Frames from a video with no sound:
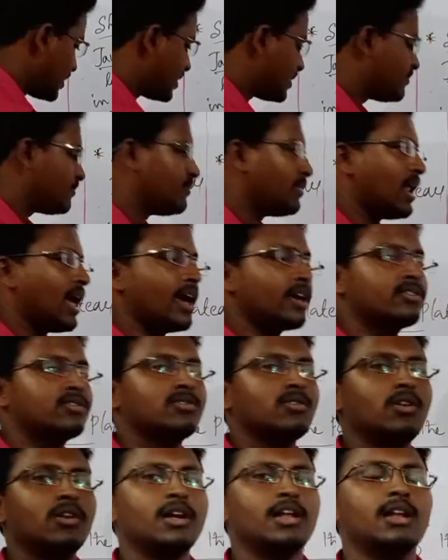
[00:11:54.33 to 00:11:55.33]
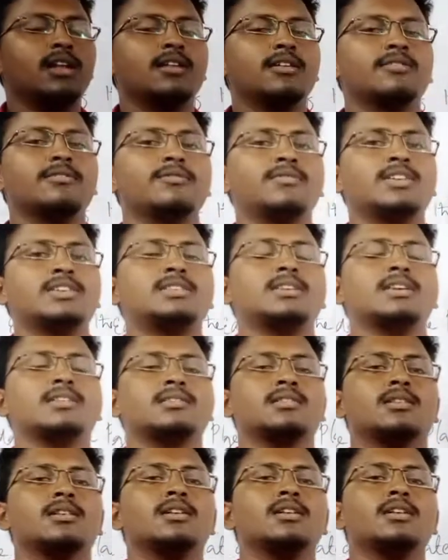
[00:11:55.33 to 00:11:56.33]
black soil, which is
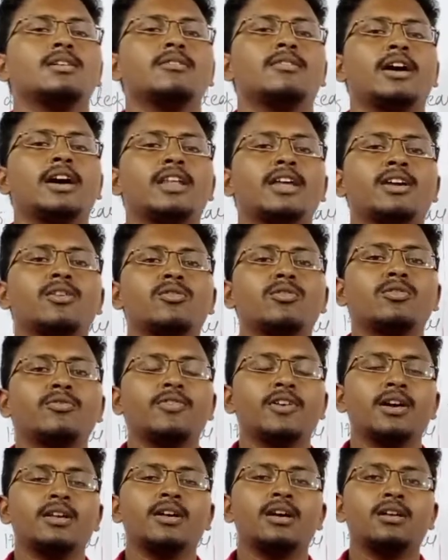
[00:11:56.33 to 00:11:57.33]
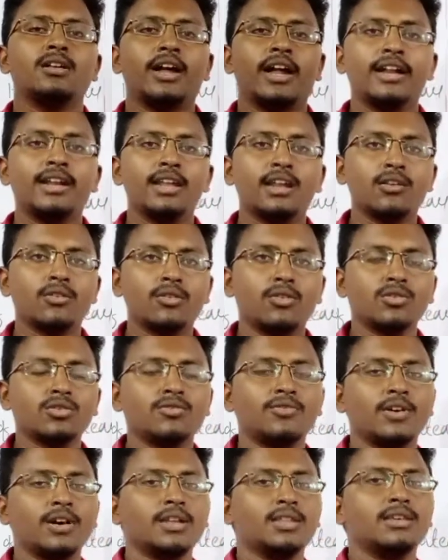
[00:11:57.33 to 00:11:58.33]
very good for our ideal growth
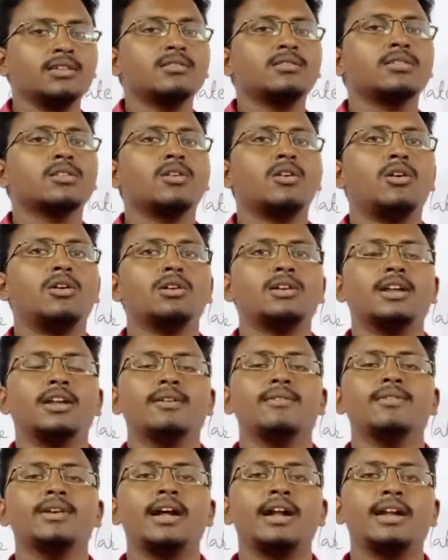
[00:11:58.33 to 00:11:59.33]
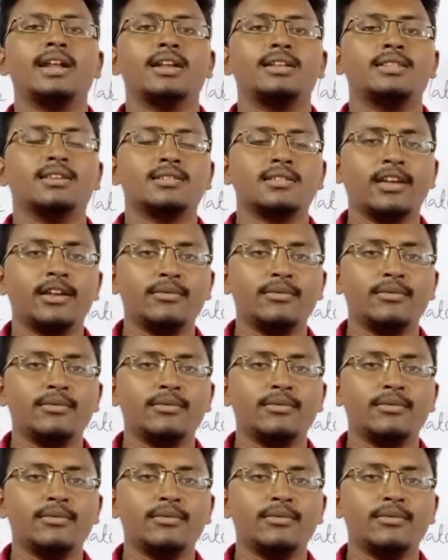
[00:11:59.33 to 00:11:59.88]
for this cotton, and at the same